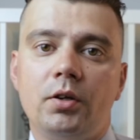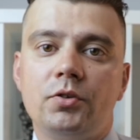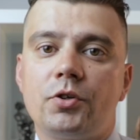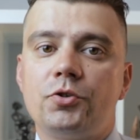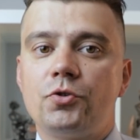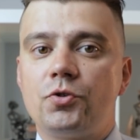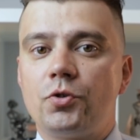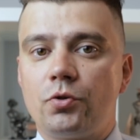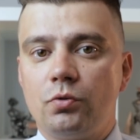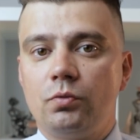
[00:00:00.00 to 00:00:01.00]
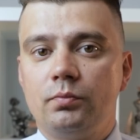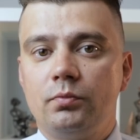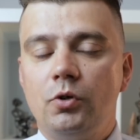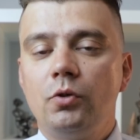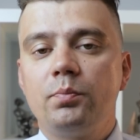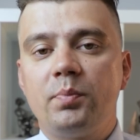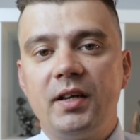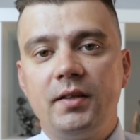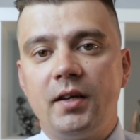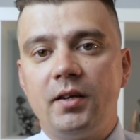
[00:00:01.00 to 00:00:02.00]
Introduce the rule, on
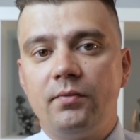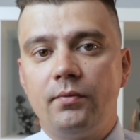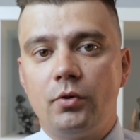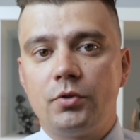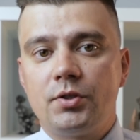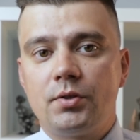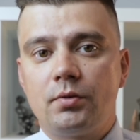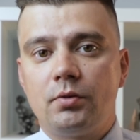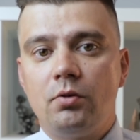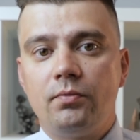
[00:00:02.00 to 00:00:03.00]
payday first.